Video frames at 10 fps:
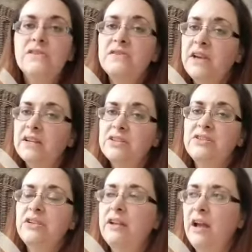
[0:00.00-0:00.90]
So yeah,
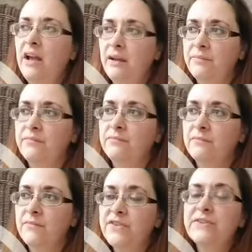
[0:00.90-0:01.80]
she um
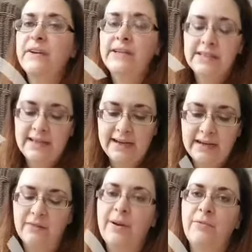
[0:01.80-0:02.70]
she's very
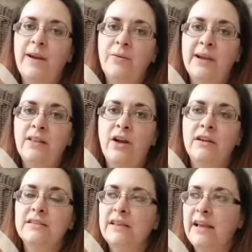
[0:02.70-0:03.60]
excited about my weight
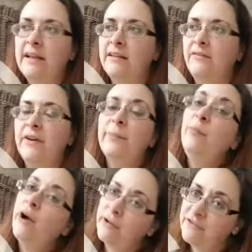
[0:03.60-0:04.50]
loss and very
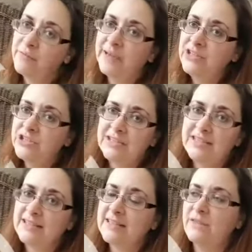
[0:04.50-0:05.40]
proud of me. She
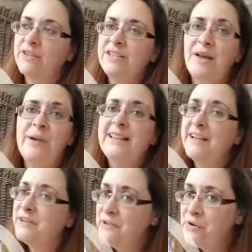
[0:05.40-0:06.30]
says that every time I
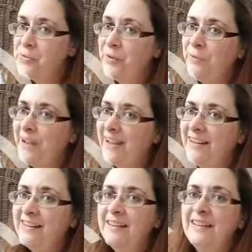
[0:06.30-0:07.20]
let her know my
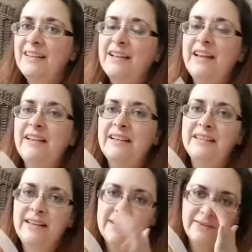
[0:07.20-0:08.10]
weight
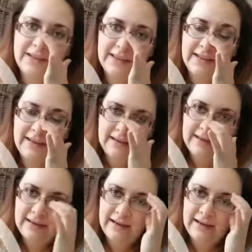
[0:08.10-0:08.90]
and and everything.